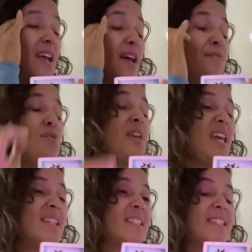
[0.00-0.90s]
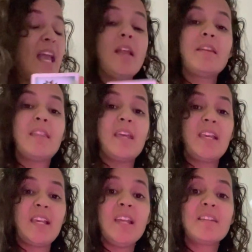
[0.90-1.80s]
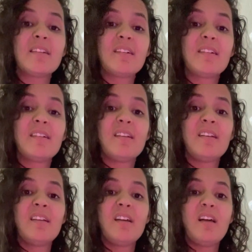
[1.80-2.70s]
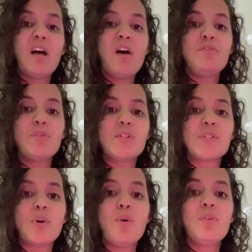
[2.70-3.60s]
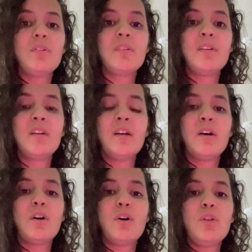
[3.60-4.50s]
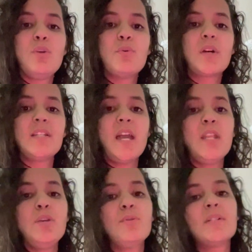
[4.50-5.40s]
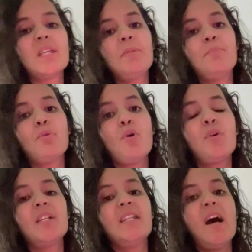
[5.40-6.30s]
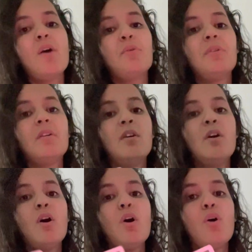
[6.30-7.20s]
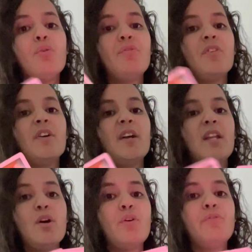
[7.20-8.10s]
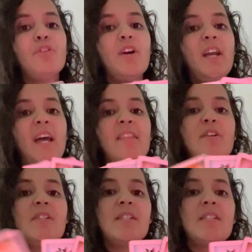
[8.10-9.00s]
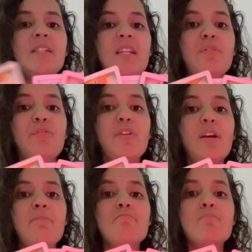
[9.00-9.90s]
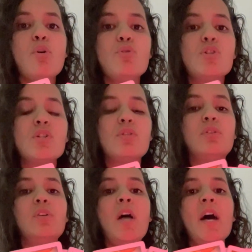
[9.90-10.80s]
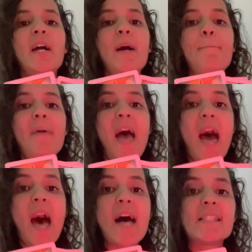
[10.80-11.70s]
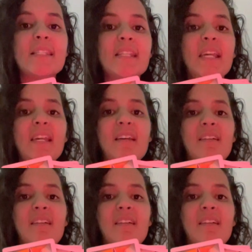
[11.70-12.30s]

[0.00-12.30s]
If you can't stand the heat of your soul, you will continuously be broken down over and over again. There is this need for emotional capacity.